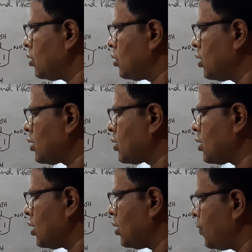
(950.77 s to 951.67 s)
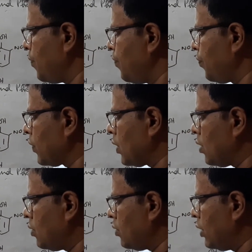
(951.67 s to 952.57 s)
that's
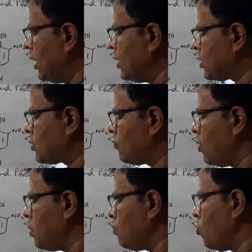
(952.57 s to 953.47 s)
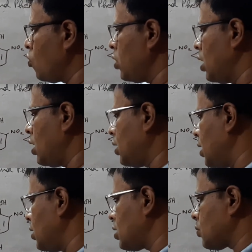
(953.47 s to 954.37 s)
release will be more here
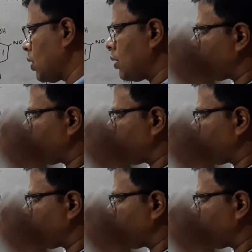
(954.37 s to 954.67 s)
than this one.